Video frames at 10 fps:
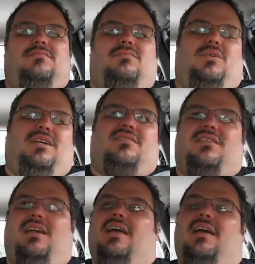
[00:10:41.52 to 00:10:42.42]
What else
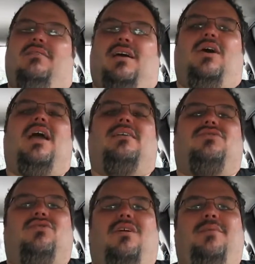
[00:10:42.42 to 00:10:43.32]
did I have? Oh, I had
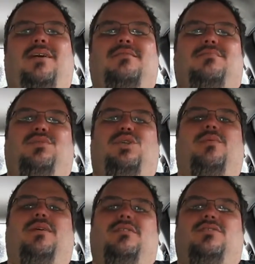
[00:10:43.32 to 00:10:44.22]
strawberries and
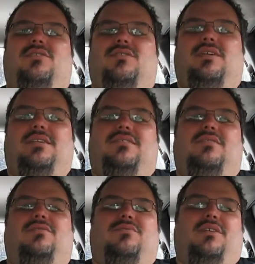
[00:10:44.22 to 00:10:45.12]
blueberries too. Those
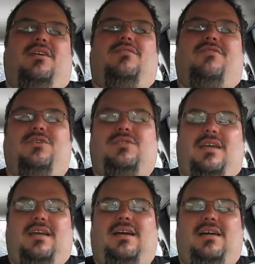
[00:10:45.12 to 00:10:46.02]
were the other fruits I
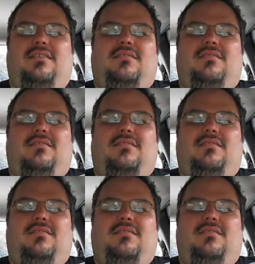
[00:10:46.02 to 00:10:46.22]
got.